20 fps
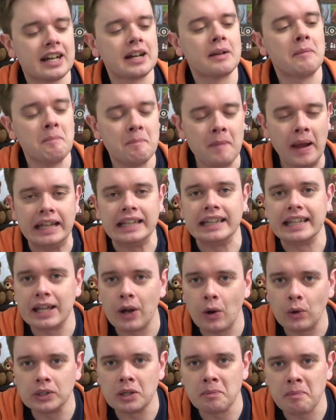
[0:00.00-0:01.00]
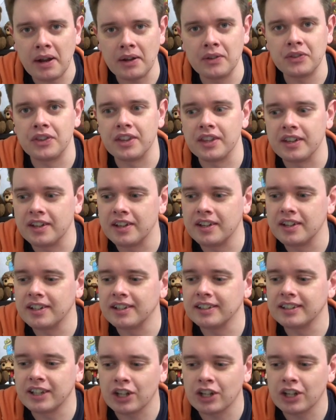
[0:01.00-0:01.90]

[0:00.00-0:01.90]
I'm mainly all about the